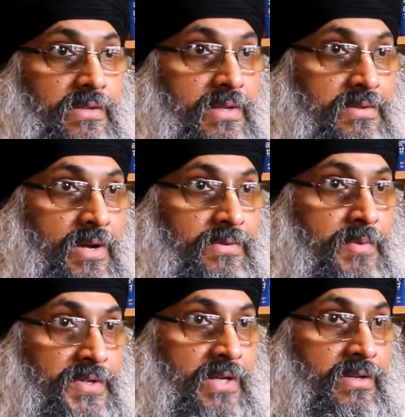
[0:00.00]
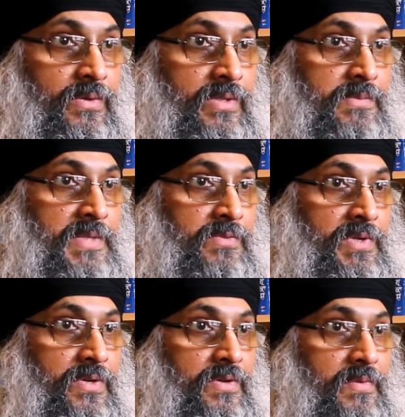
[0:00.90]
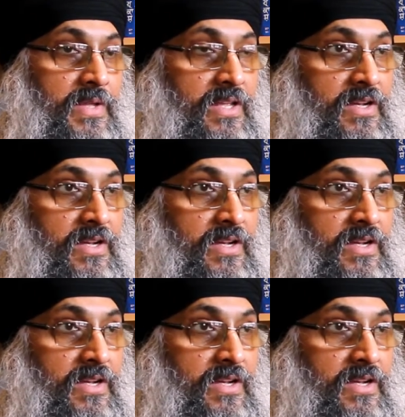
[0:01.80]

and tried to protect the Gurdwara as best we could.